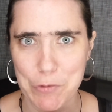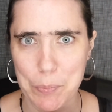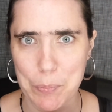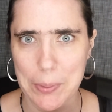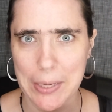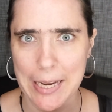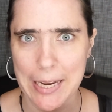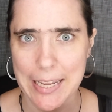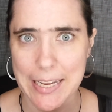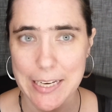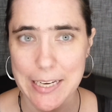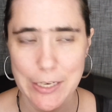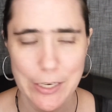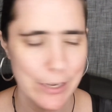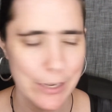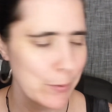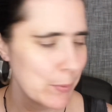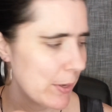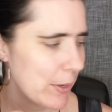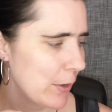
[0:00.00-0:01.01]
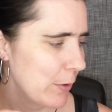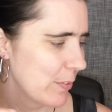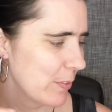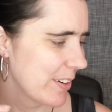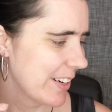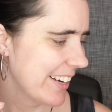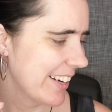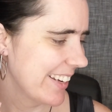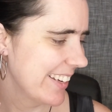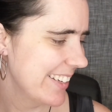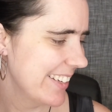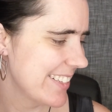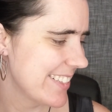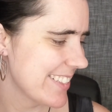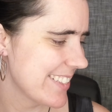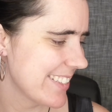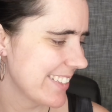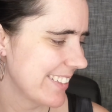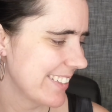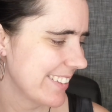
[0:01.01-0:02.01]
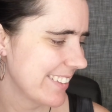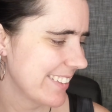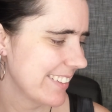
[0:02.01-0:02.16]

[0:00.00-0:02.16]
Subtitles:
Have a plane going overhead.